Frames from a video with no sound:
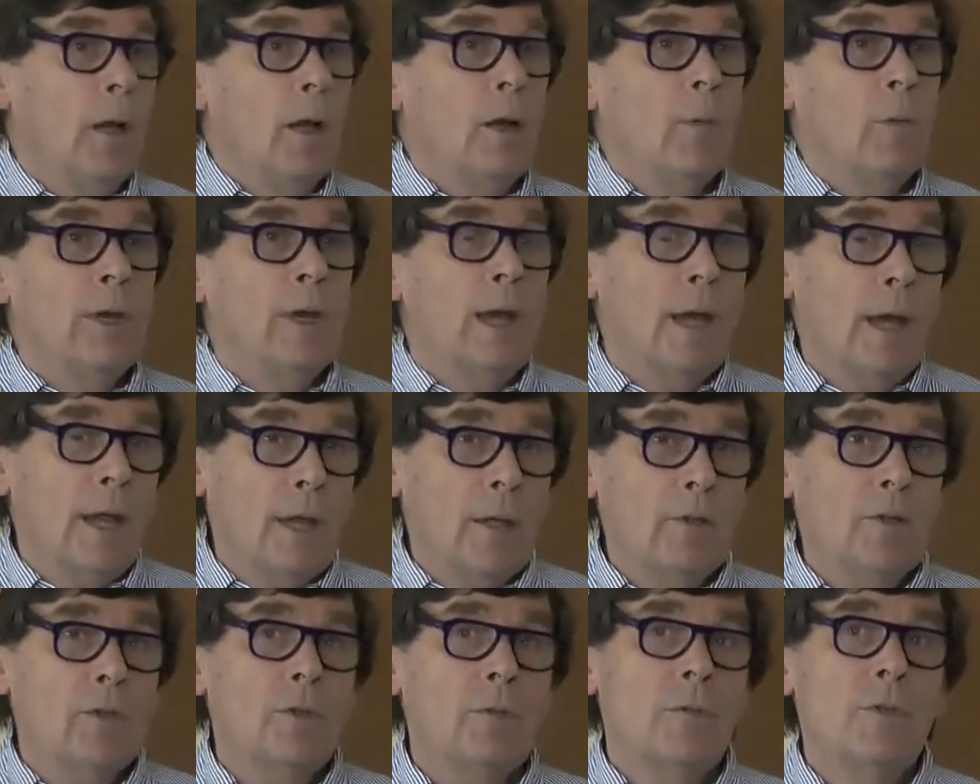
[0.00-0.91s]
And we
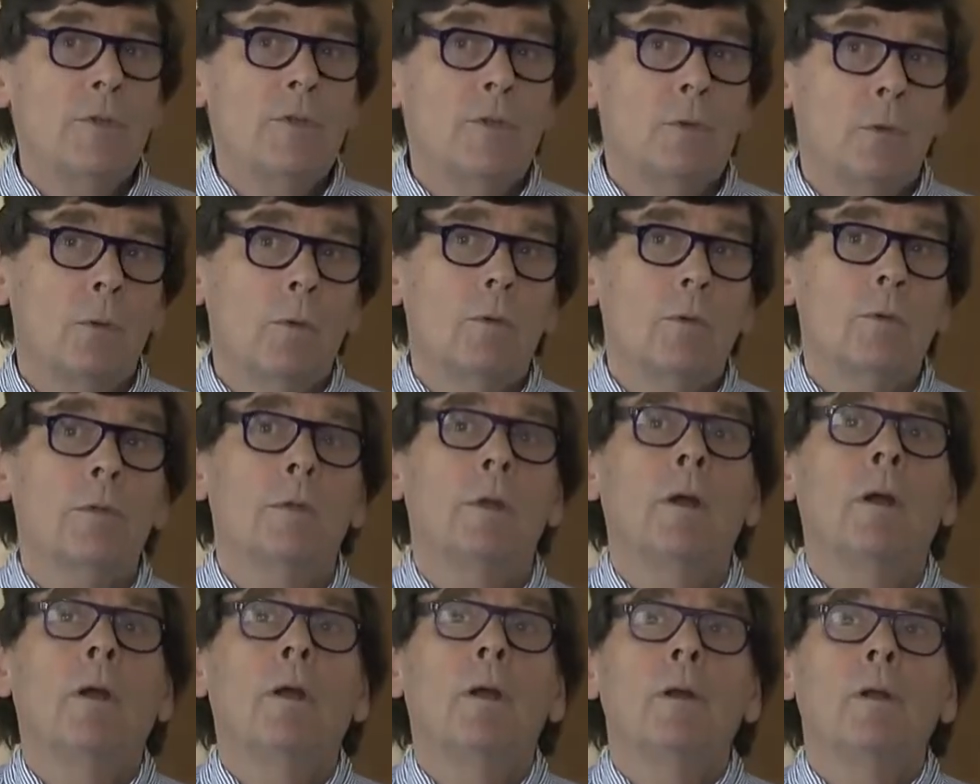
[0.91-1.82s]
had to resort
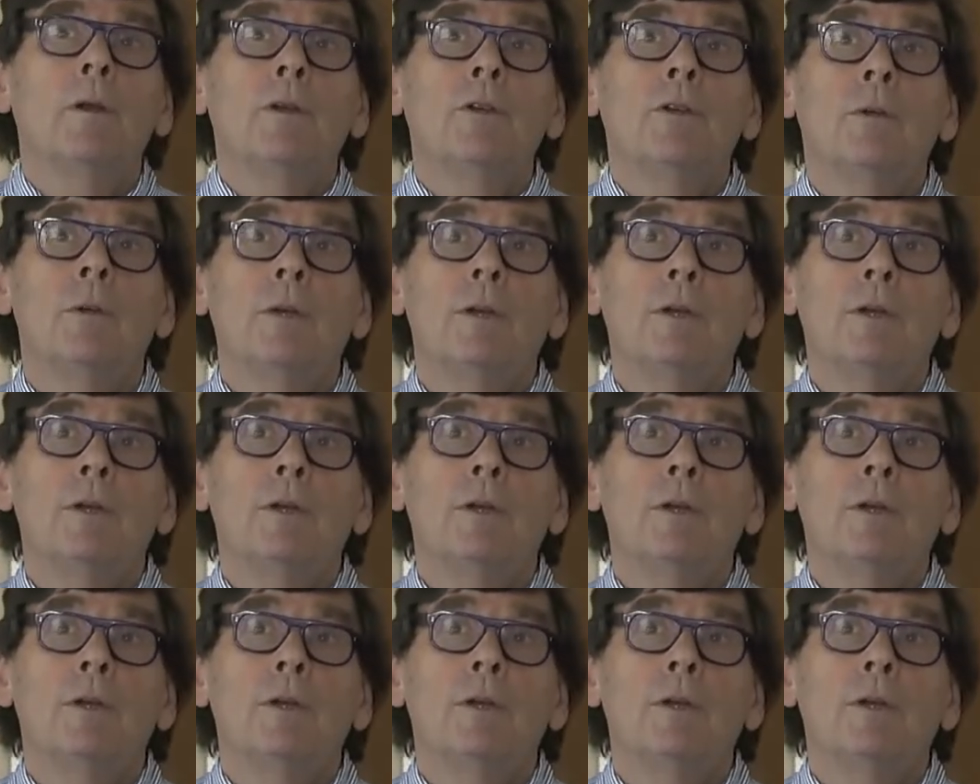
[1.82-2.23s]
to